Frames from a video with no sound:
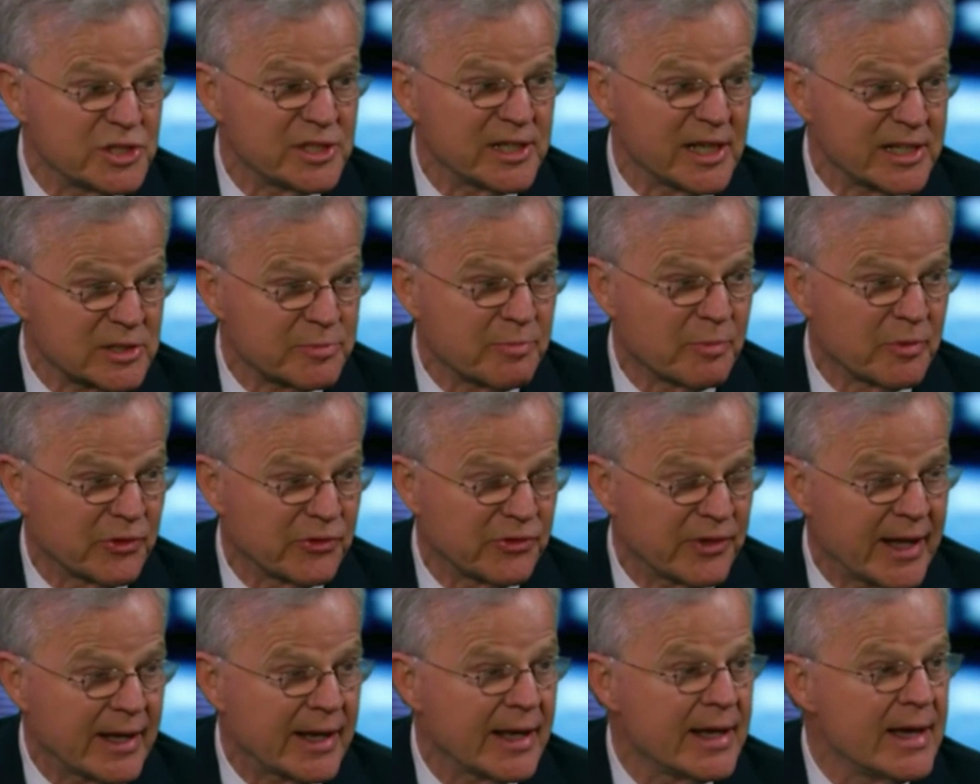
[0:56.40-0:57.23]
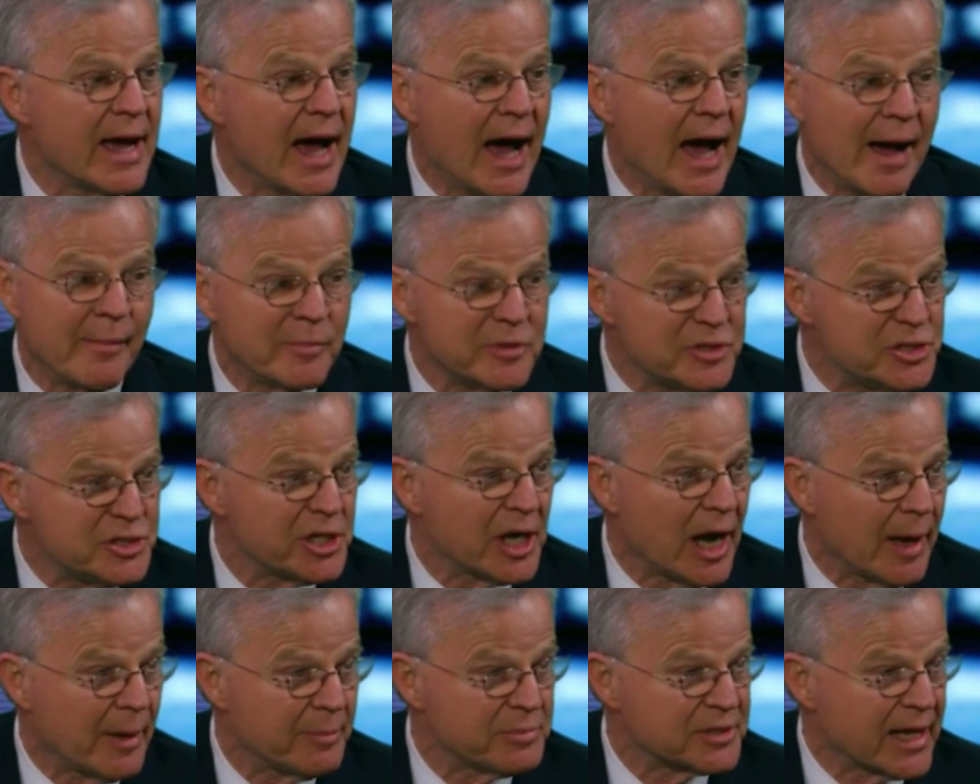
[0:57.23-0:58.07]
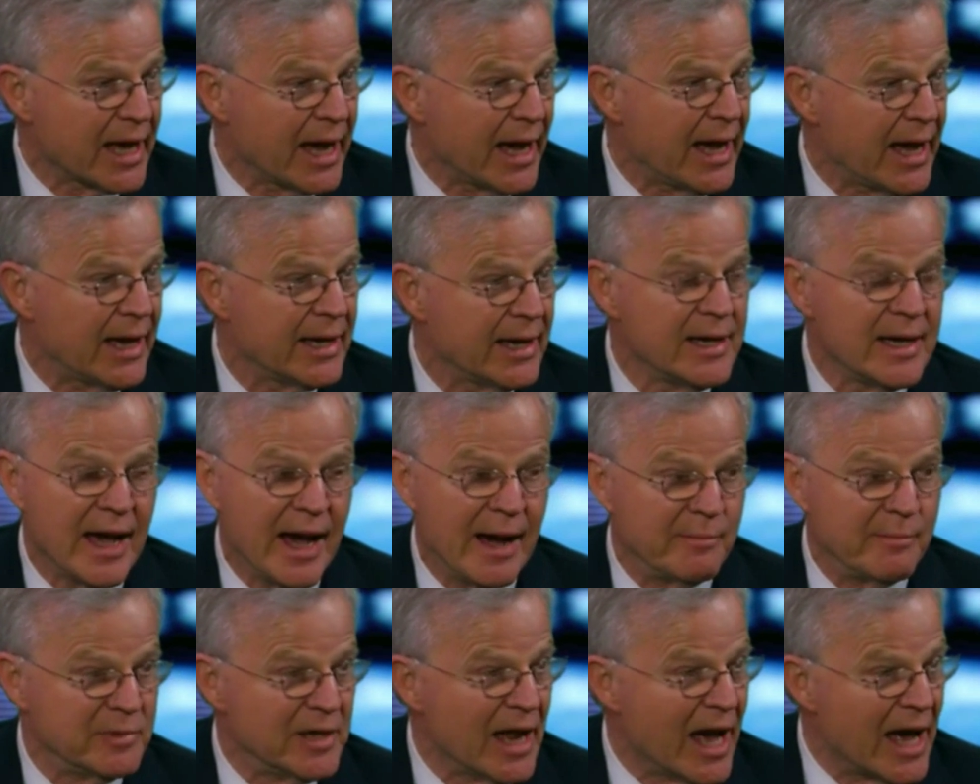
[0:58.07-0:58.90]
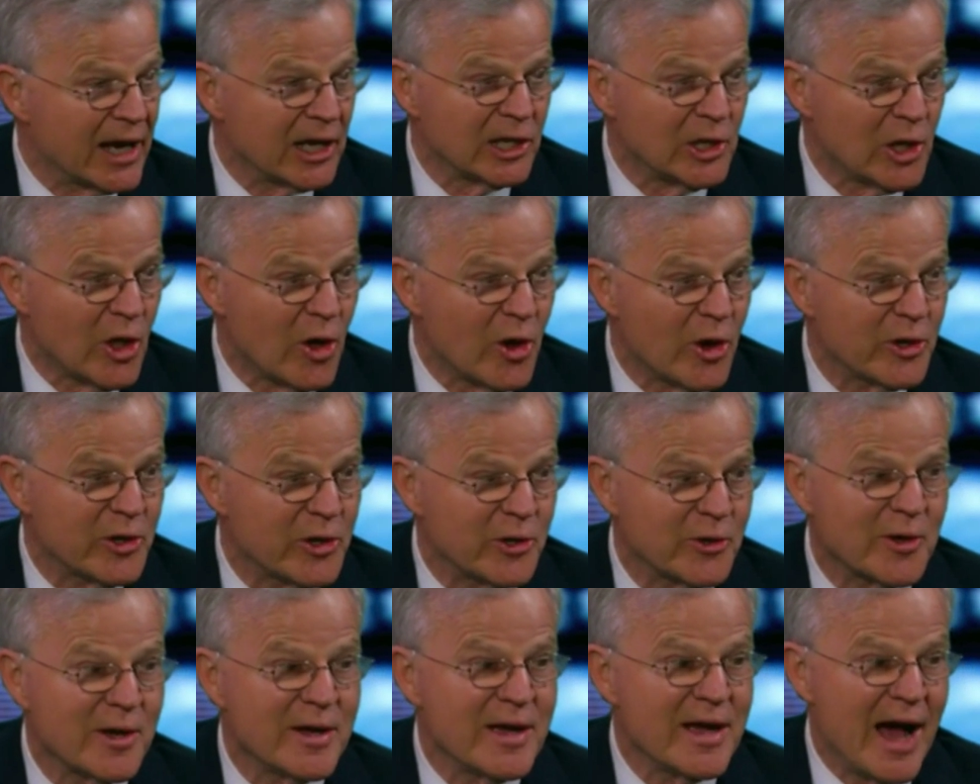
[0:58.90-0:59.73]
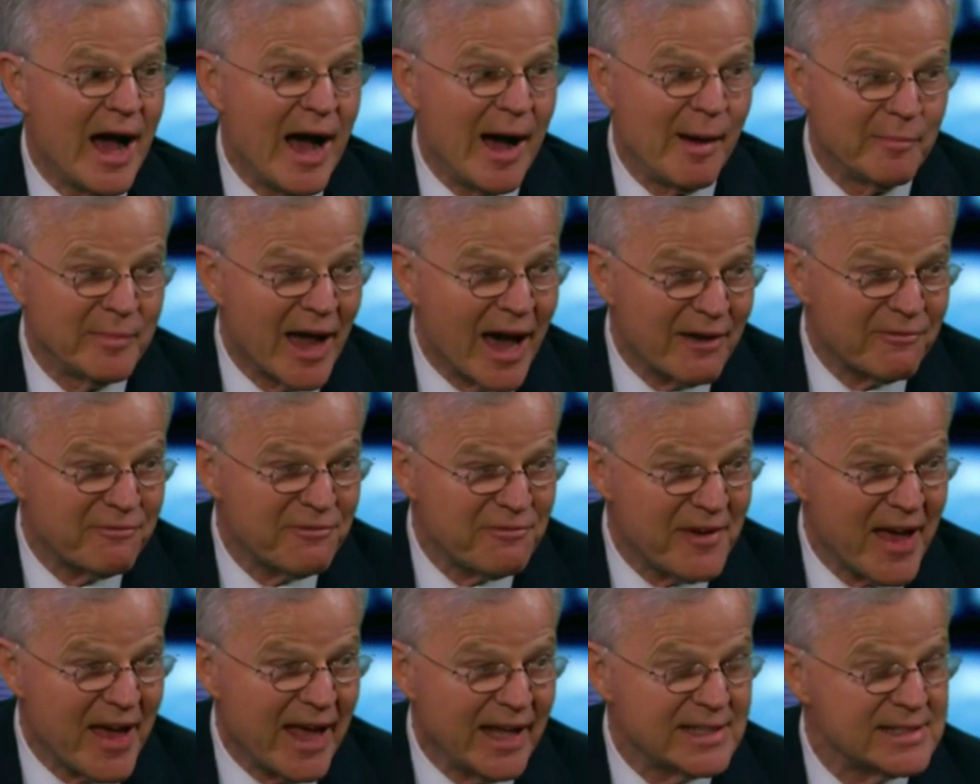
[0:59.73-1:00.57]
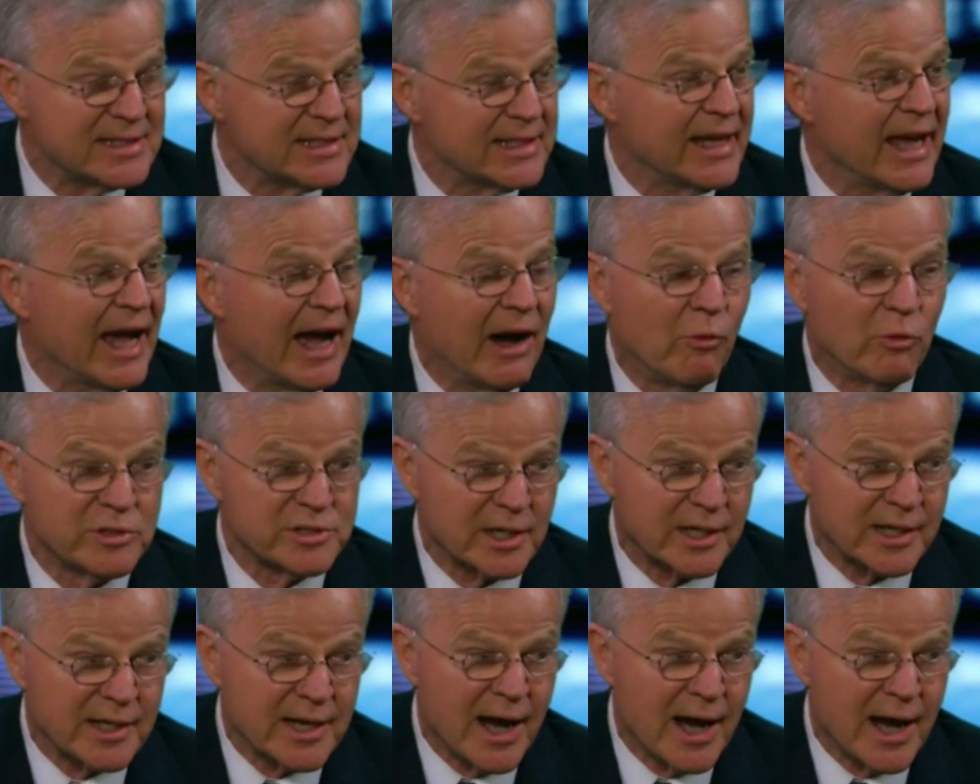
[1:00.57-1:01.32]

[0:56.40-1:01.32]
6%. I'm a jobs guy. I'm not a lawyer. I'm not fancy. I was a